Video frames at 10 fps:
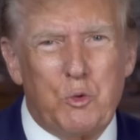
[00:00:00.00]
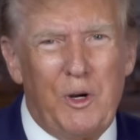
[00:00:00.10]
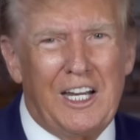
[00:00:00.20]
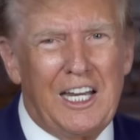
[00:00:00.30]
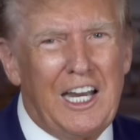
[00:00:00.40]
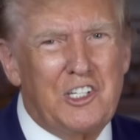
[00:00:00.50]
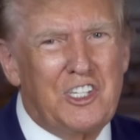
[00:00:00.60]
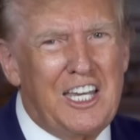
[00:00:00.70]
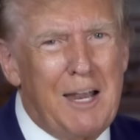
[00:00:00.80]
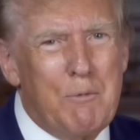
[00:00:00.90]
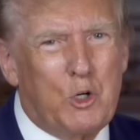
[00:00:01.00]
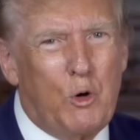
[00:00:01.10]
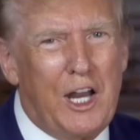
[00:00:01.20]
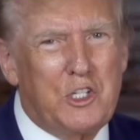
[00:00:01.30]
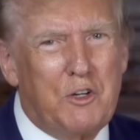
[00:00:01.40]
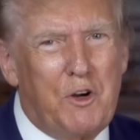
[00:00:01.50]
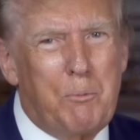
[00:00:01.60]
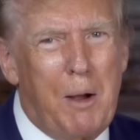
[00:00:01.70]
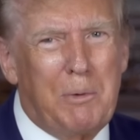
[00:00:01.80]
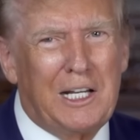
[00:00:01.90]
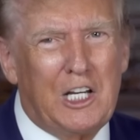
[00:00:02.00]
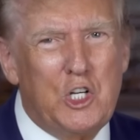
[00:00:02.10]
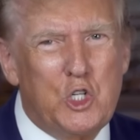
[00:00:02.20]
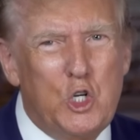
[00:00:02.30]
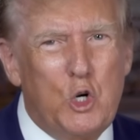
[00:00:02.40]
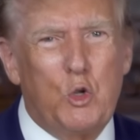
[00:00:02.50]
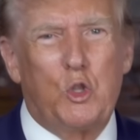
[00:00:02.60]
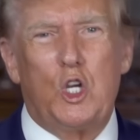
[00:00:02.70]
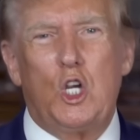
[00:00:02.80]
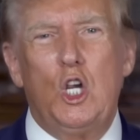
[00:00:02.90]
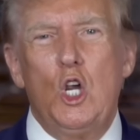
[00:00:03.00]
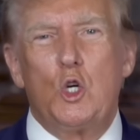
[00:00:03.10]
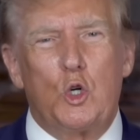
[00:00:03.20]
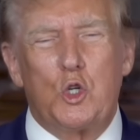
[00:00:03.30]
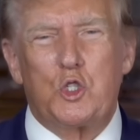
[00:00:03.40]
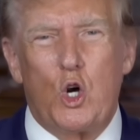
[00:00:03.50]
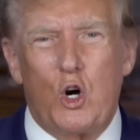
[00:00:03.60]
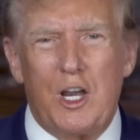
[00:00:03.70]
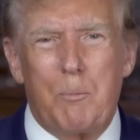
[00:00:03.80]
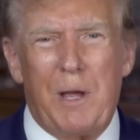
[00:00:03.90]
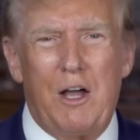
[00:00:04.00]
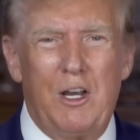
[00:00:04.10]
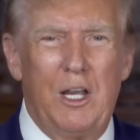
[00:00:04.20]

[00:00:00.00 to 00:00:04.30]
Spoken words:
swing against the Democrats if Republicans knew the true story about